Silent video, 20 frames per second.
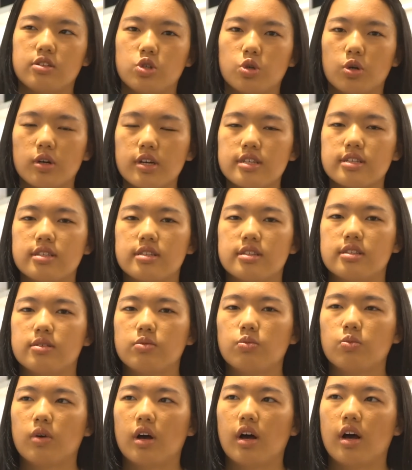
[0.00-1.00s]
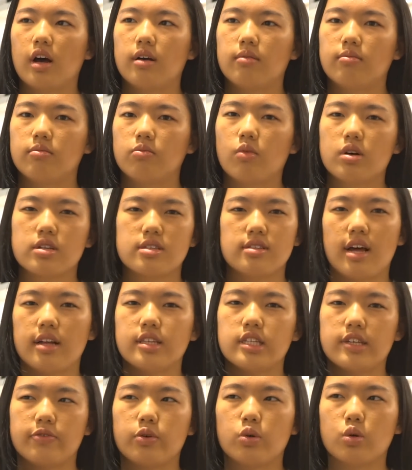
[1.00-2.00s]
choice wasn't
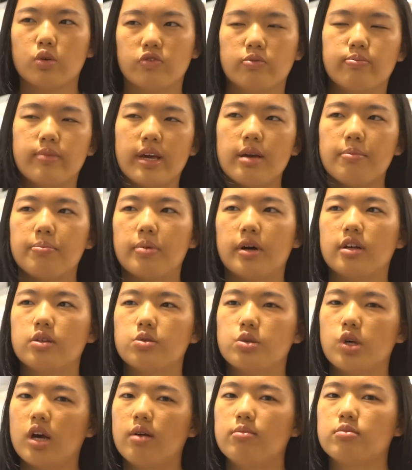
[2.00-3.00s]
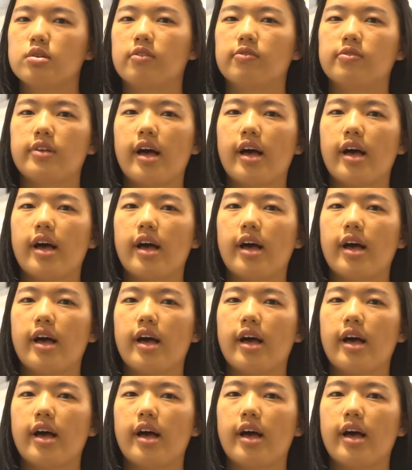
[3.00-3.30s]
that difficult for me. But in terms of,